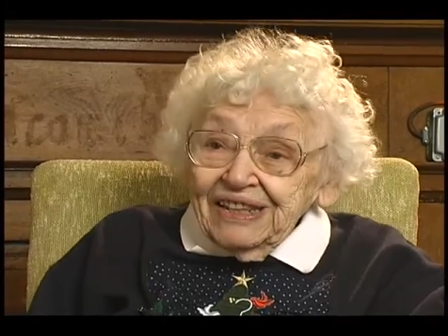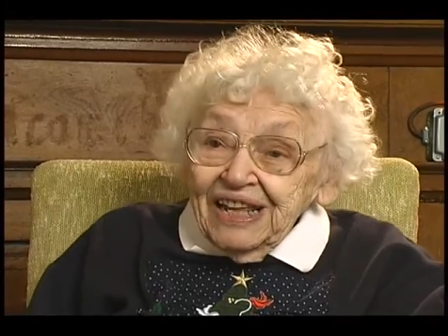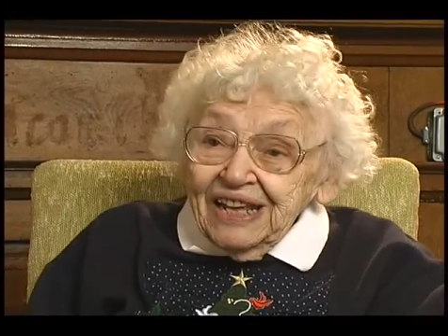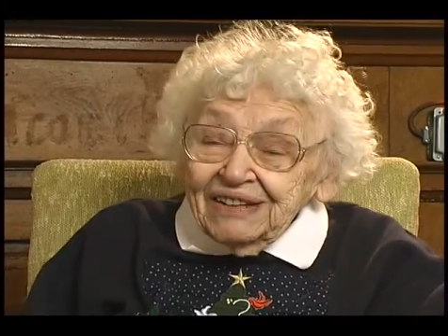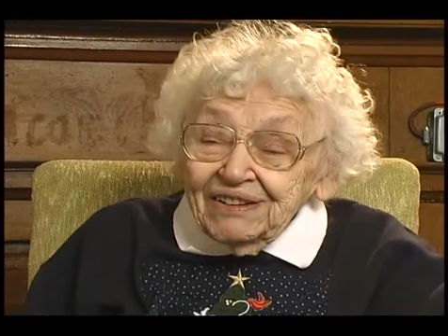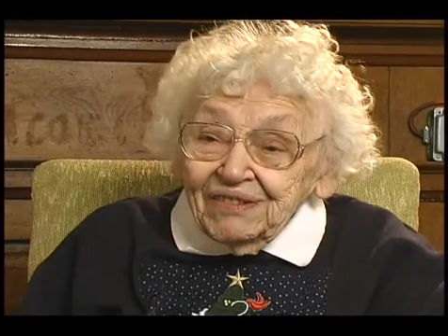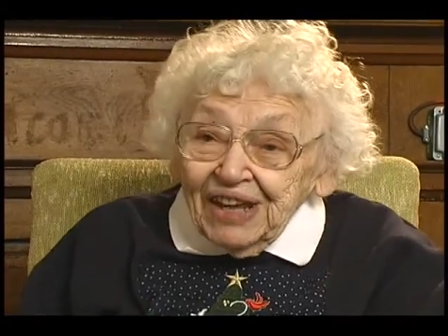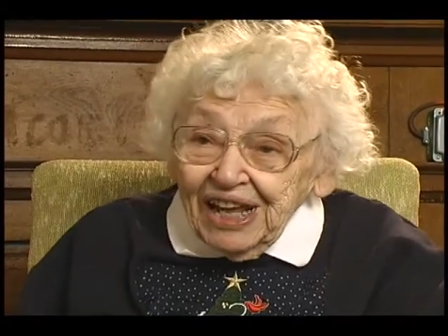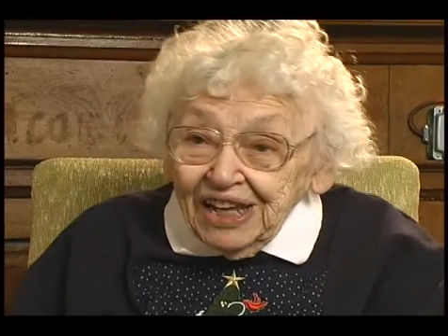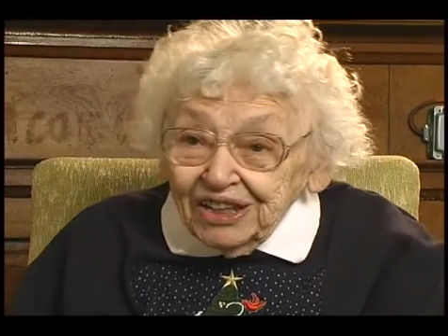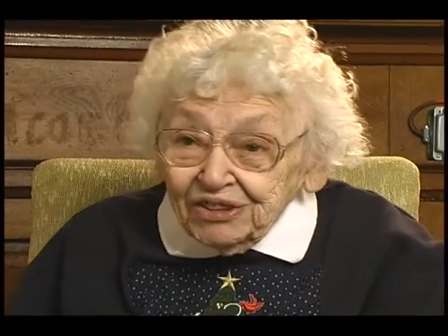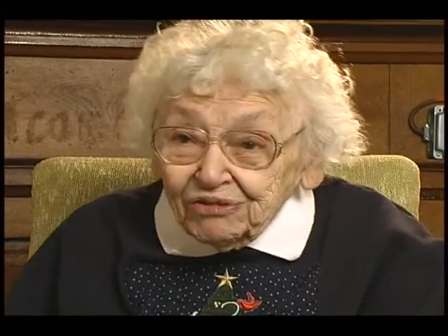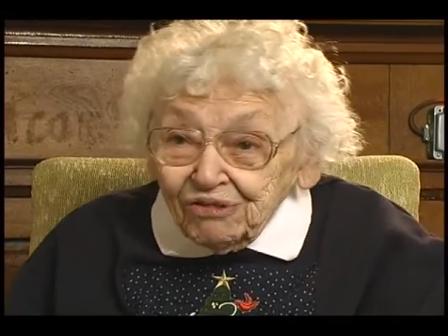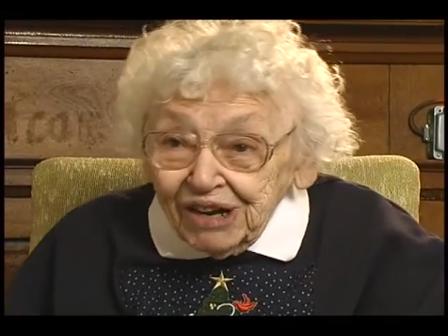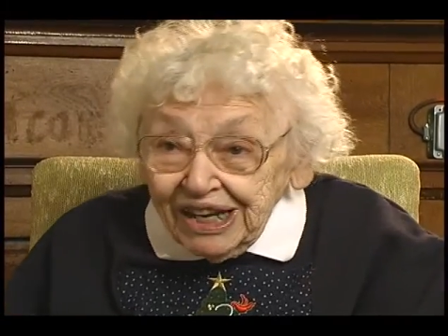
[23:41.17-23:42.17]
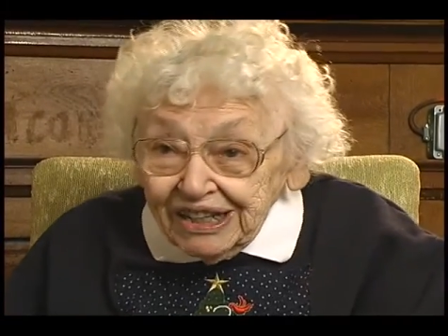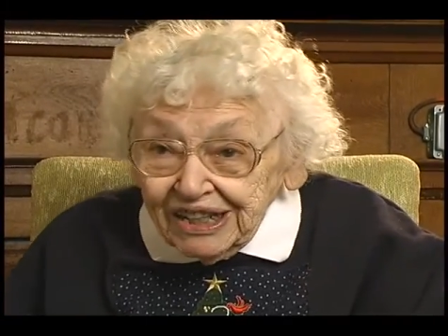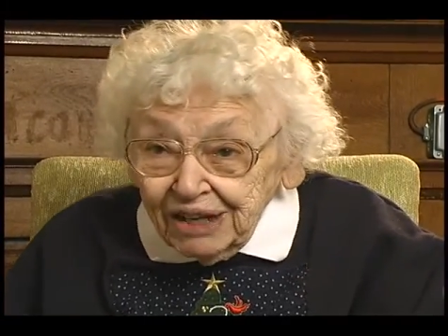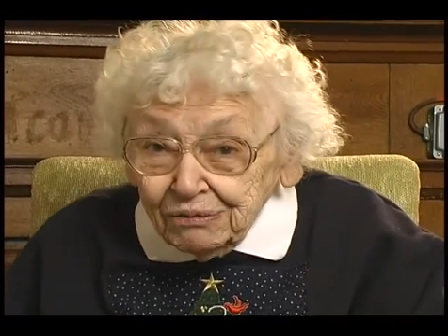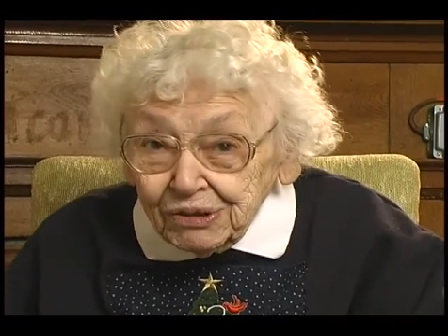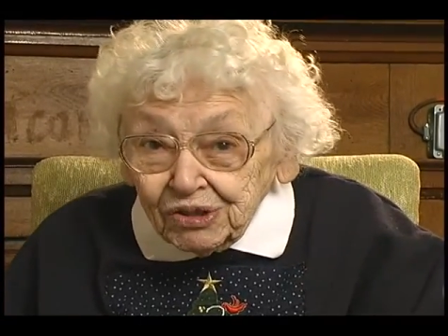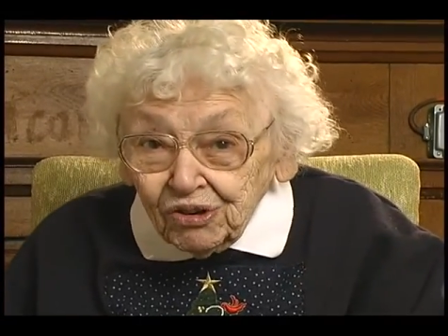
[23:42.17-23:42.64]
the end of eighth grade,
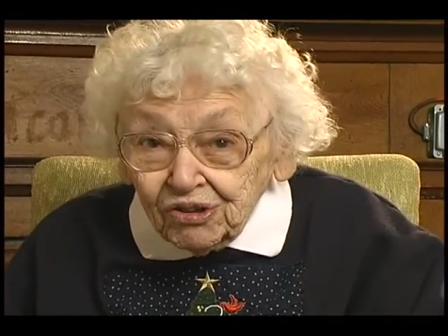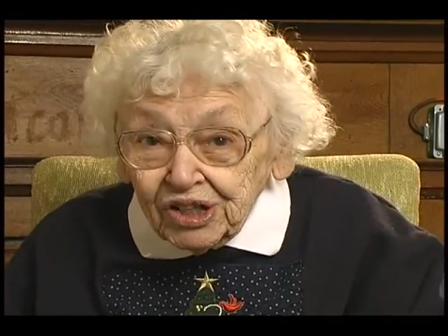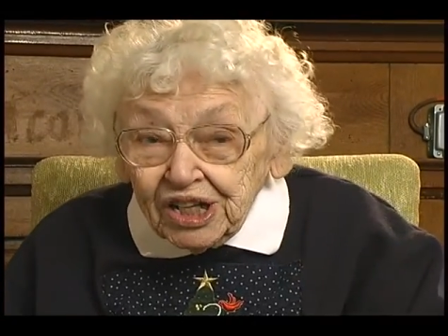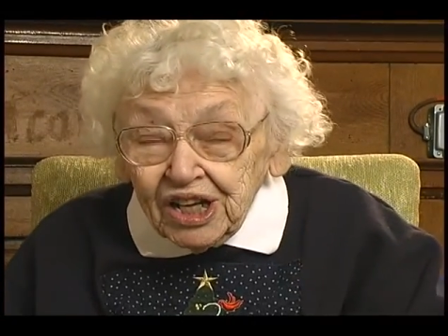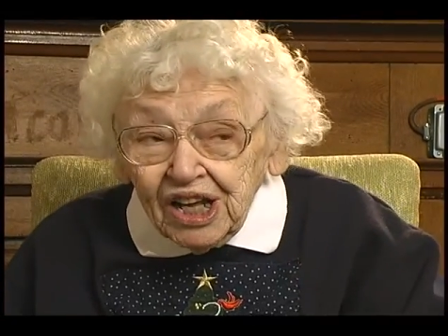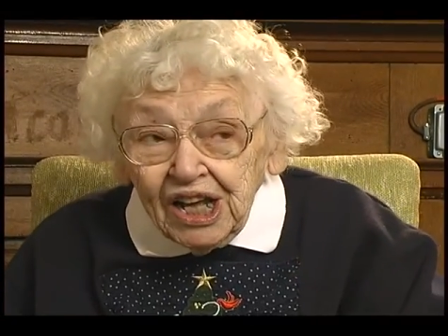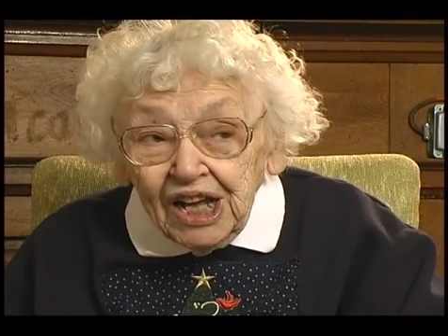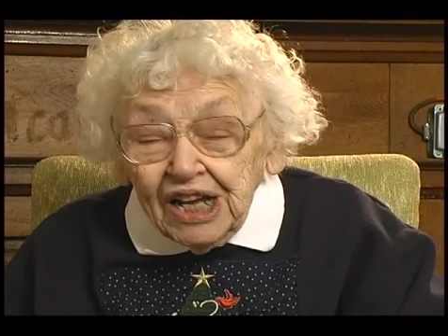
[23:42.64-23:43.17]
they would go to